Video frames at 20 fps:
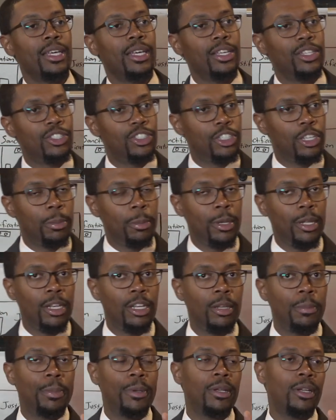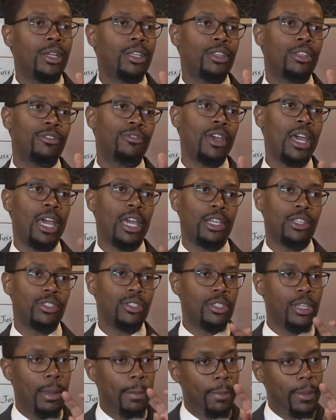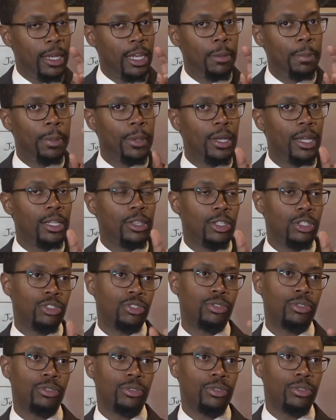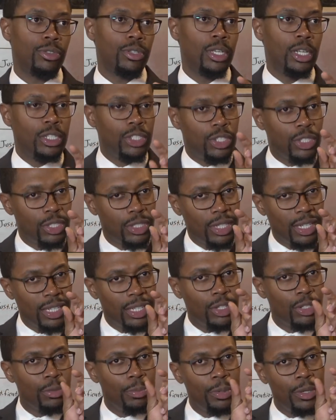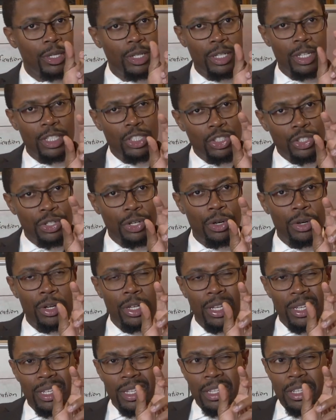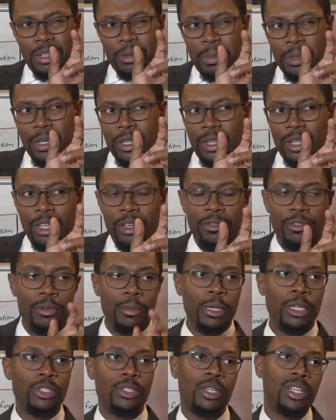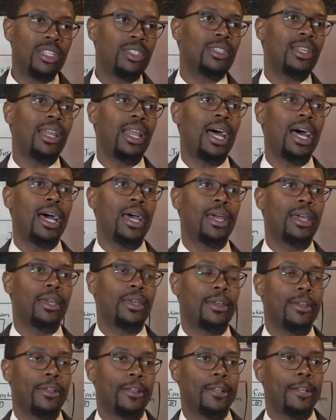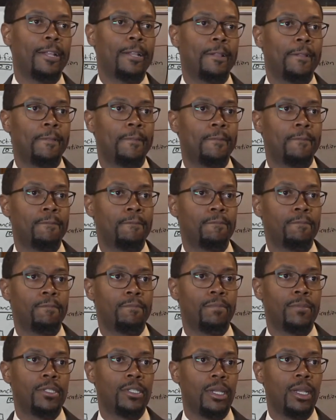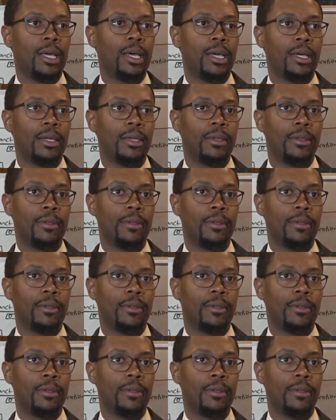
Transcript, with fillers: is to manipulate the facts, manipulate the truth. Just a little bit, turning a little bit of the information. It's a lie. It's a lie.